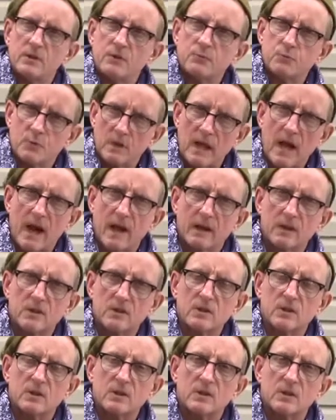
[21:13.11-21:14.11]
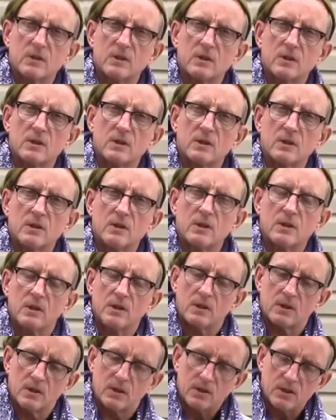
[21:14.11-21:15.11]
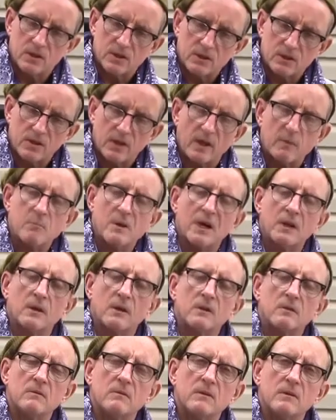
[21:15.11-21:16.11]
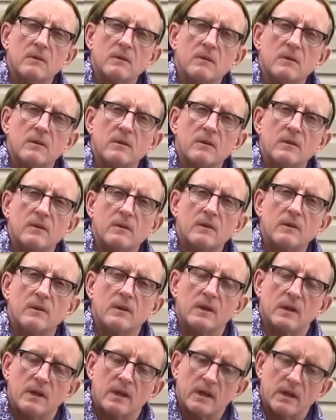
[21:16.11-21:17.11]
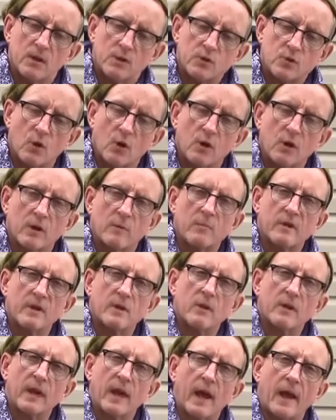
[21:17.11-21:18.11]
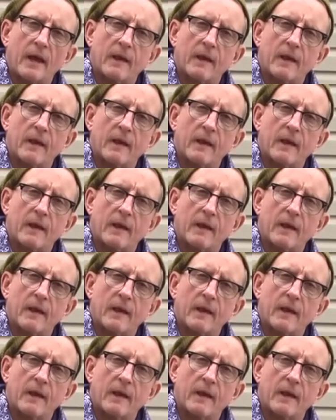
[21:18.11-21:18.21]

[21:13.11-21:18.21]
just relax. Stay mellow. It's all gonna be okay.